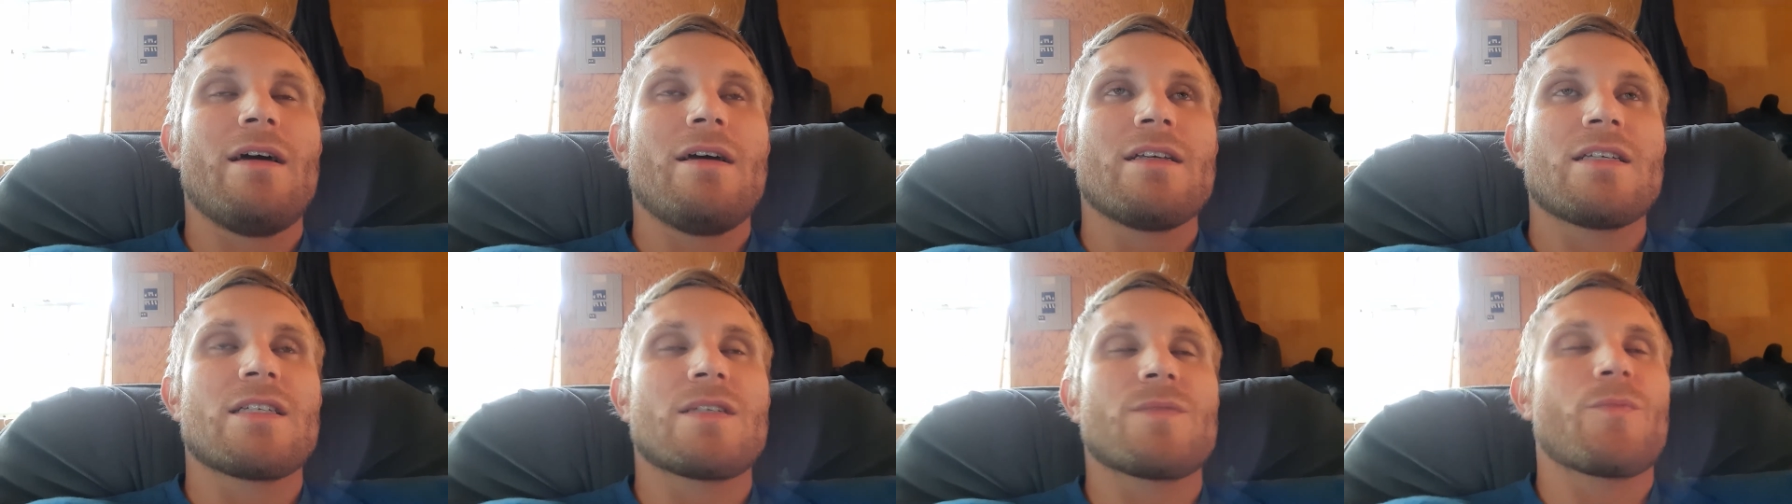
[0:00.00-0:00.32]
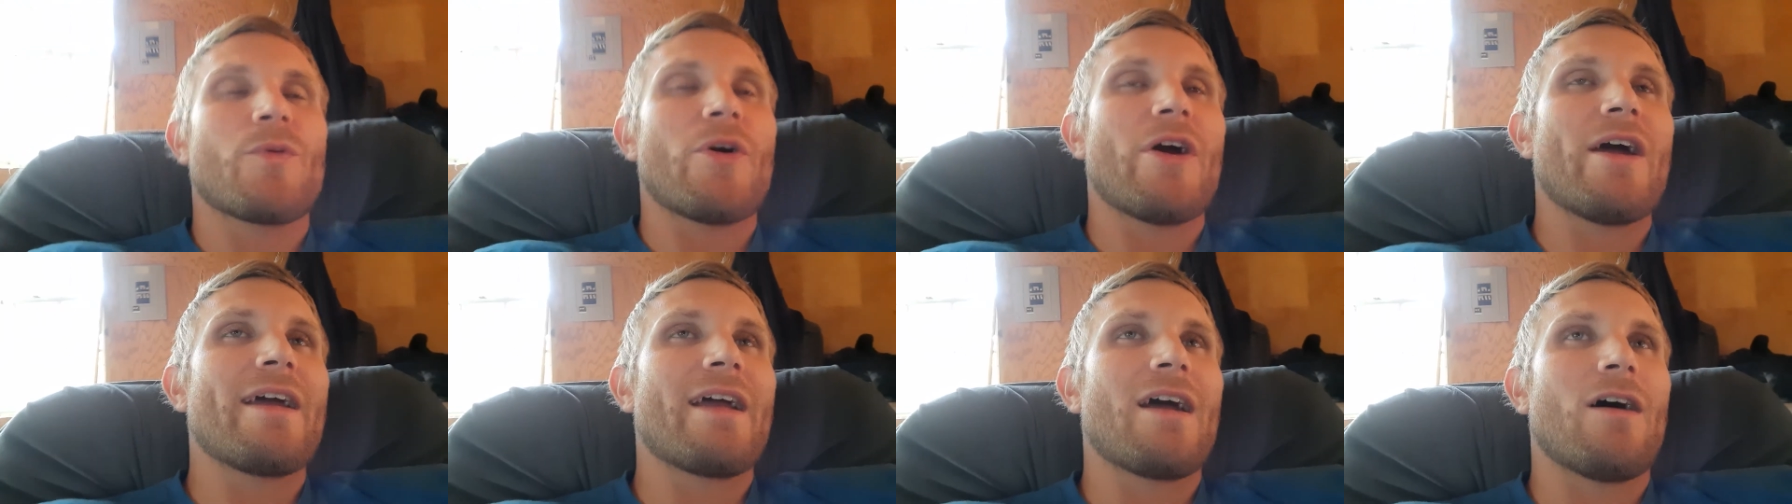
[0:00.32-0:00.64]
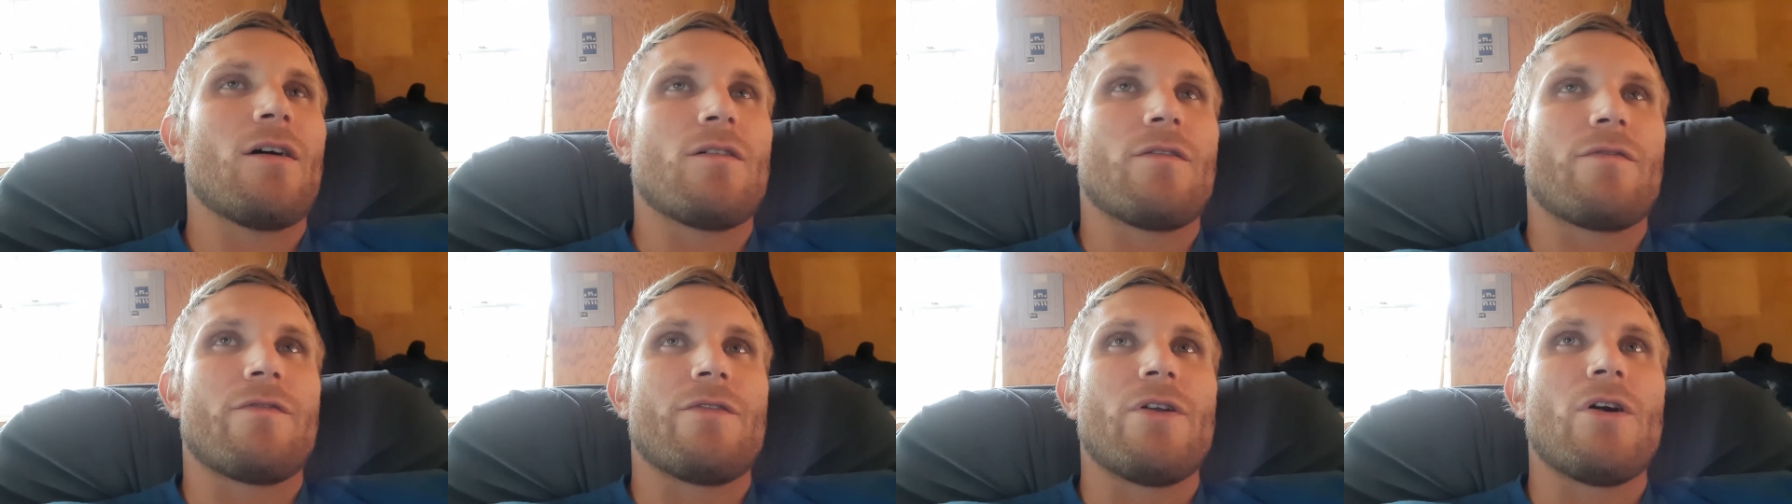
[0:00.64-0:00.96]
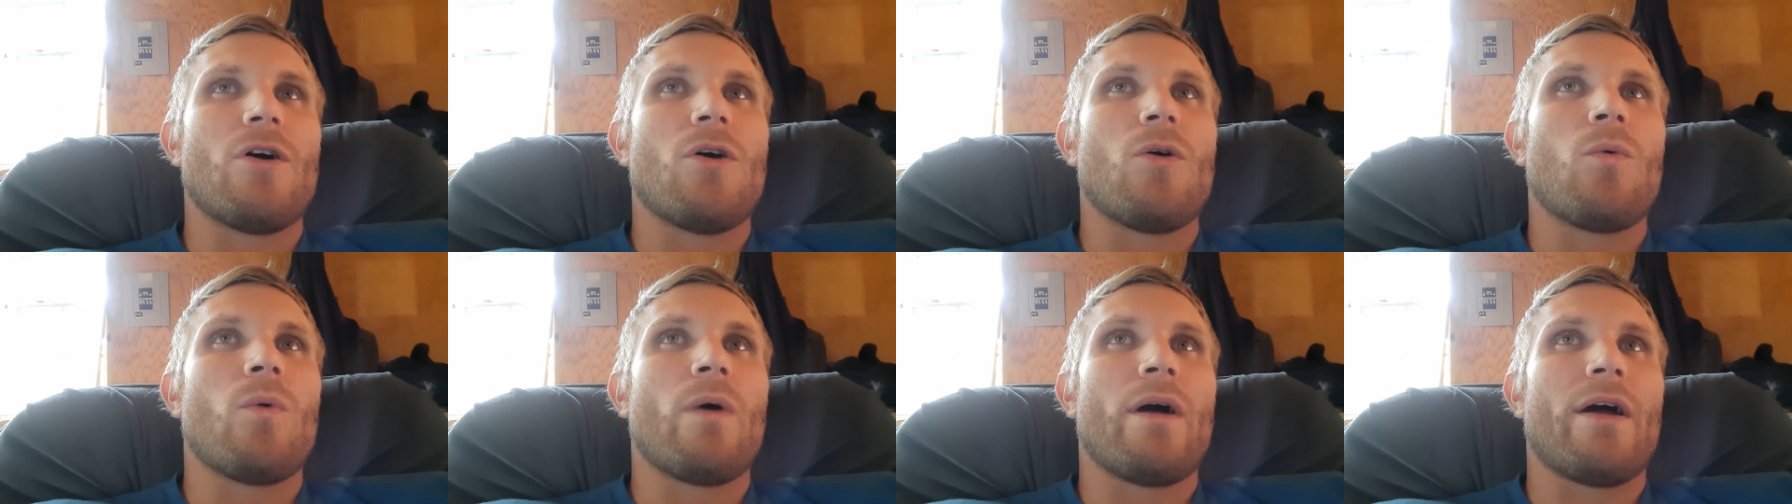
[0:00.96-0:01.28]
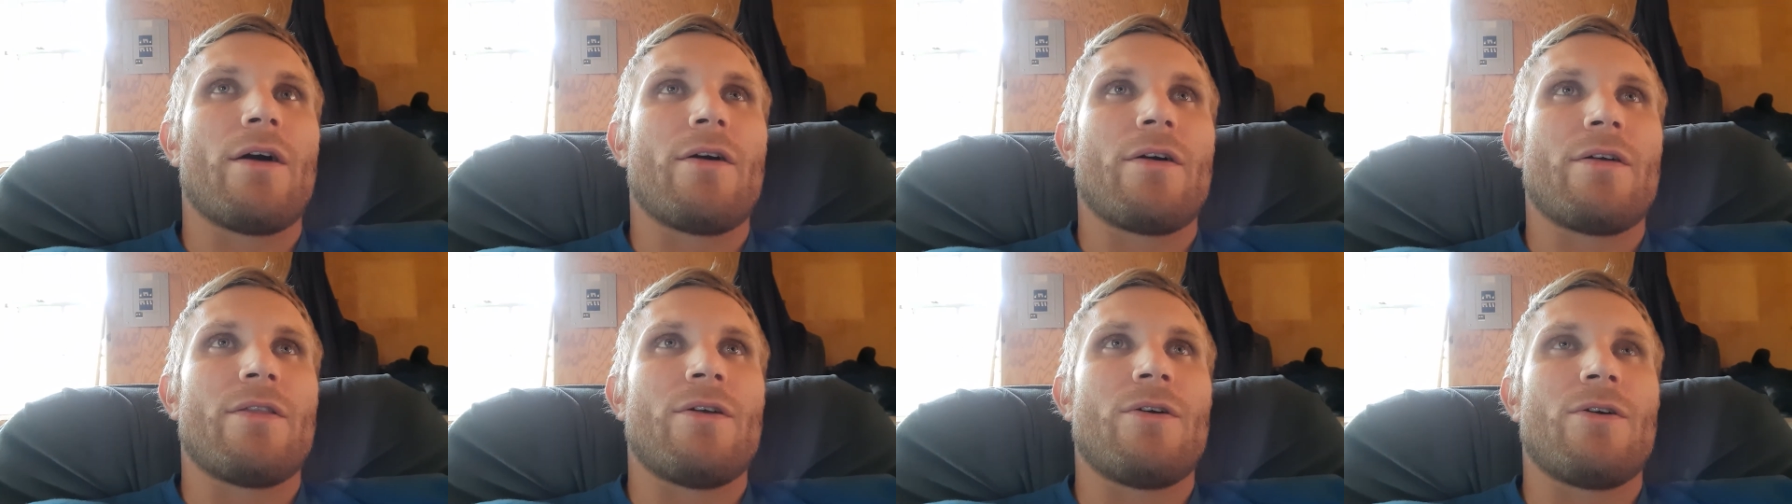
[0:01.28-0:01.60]
sprang out of
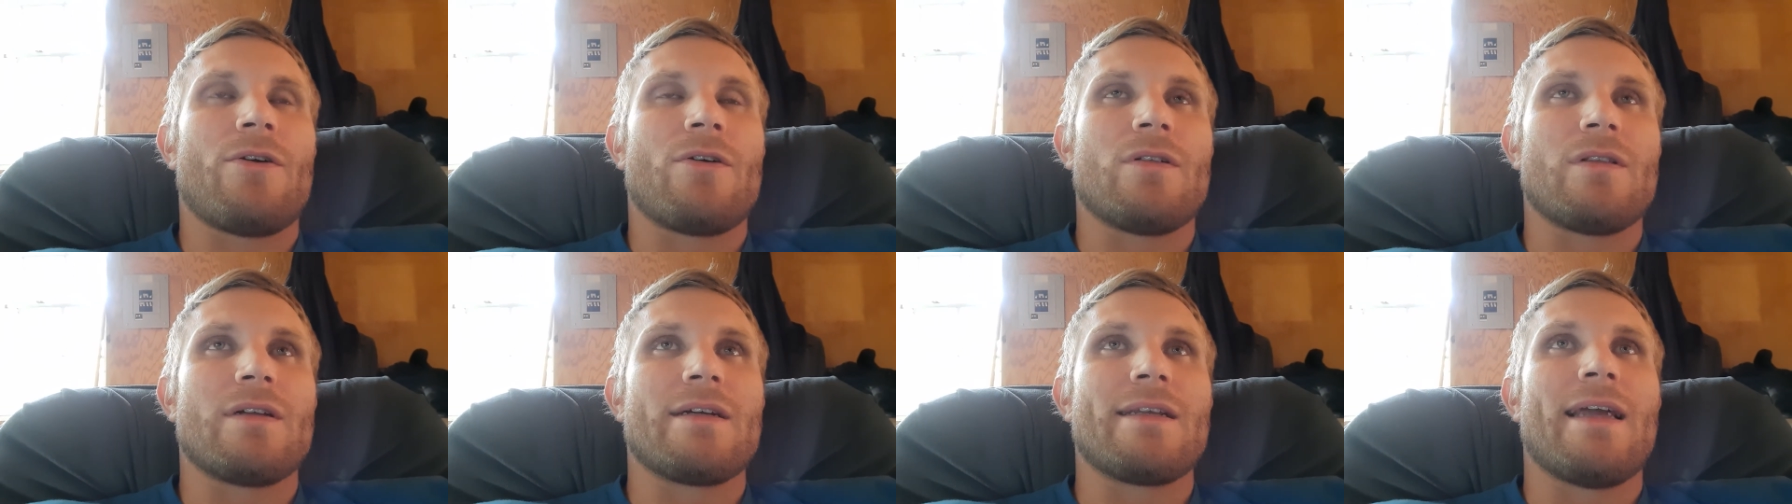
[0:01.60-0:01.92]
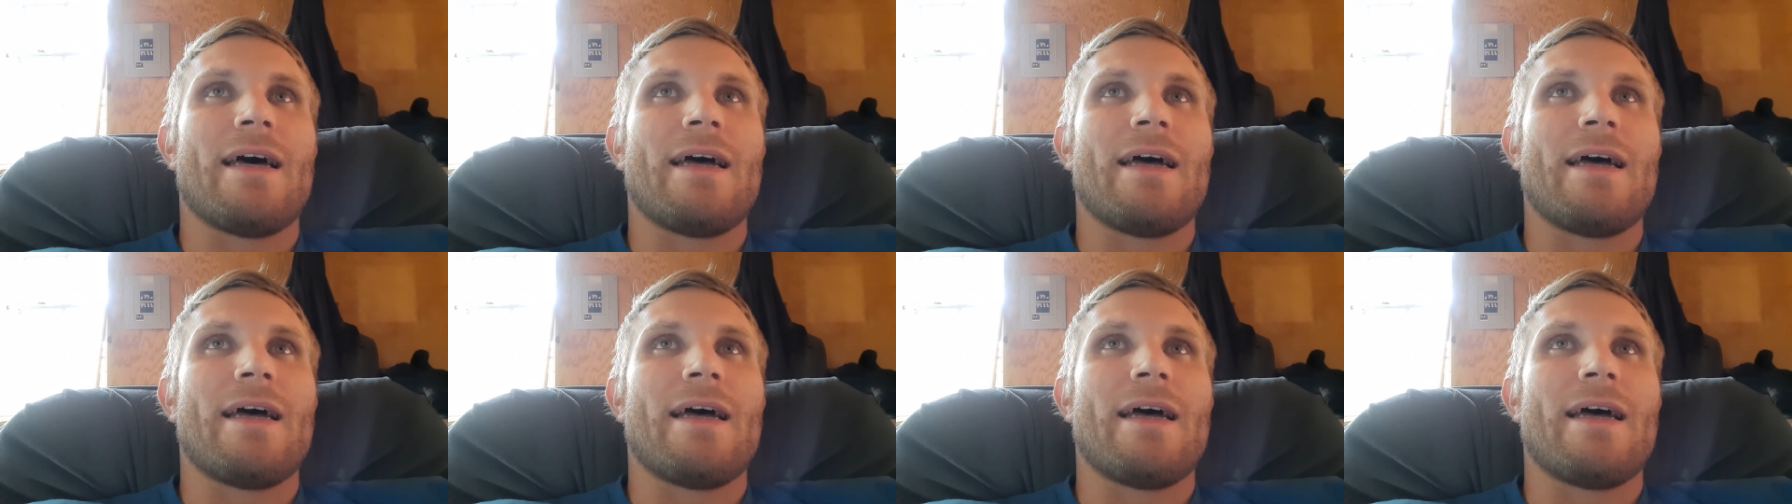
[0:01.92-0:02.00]
nowhere in the early